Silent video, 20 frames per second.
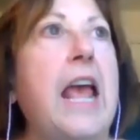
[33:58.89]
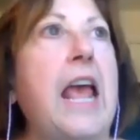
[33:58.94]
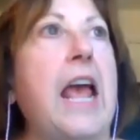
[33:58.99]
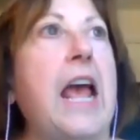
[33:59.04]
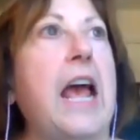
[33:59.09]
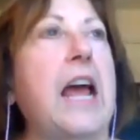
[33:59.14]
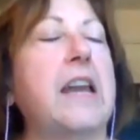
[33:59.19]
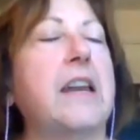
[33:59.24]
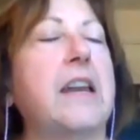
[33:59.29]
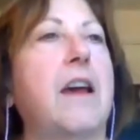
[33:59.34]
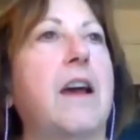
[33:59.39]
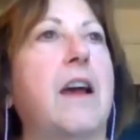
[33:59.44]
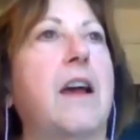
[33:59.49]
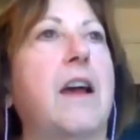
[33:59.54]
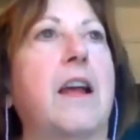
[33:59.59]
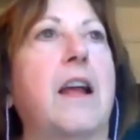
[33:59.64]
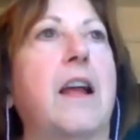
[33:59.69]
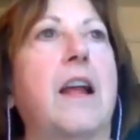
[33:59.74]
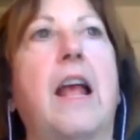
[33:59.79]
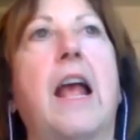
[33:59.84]
And
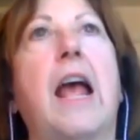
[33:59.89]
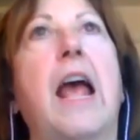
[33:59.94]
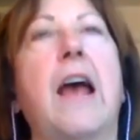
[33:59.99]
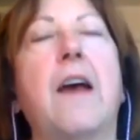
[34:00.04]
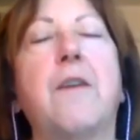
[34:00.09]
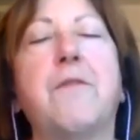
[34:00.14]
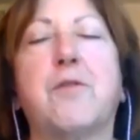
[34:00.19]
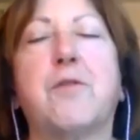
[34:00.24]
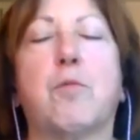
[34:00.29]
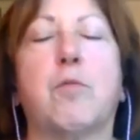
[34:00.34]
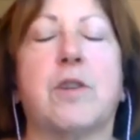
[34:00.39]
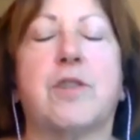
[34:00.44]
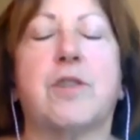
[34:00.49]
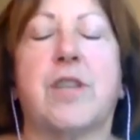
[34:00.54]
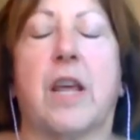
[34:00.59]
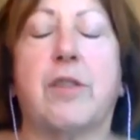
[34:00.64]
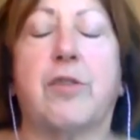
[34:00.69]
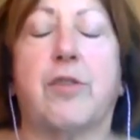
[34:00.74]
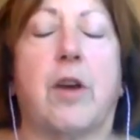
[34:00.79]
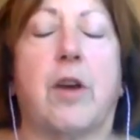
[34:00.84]
afterwards, I